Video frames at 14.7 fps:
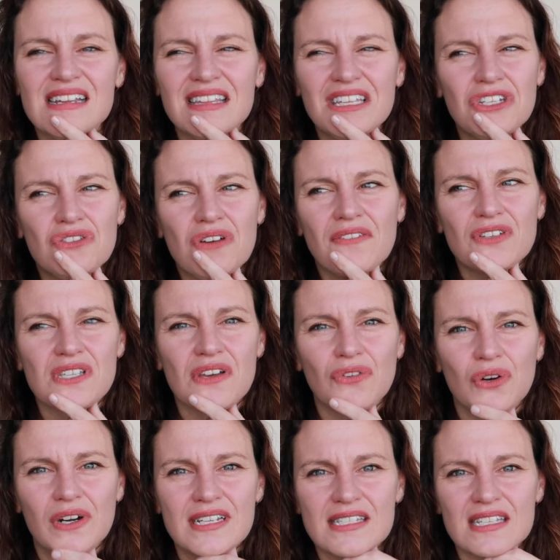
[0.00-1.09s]
I think you'd drive yourself
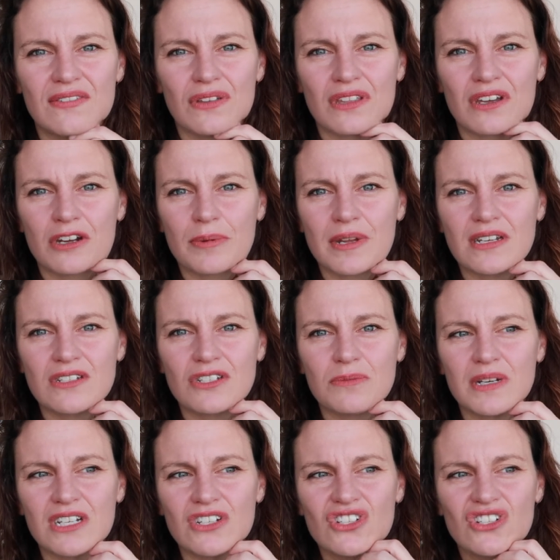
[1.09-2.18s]
crazy if you thought about it too
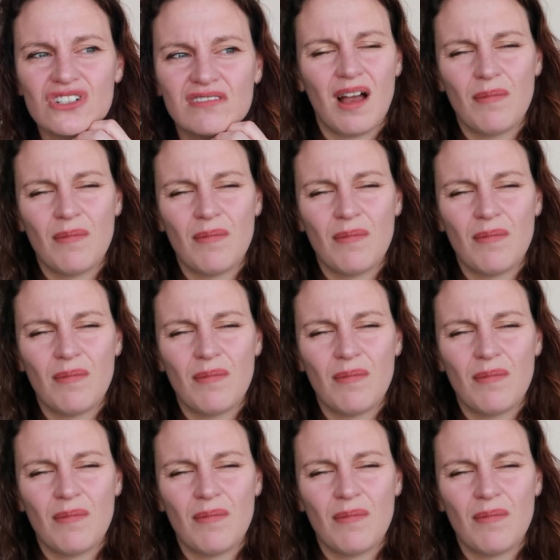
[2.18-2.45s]
much.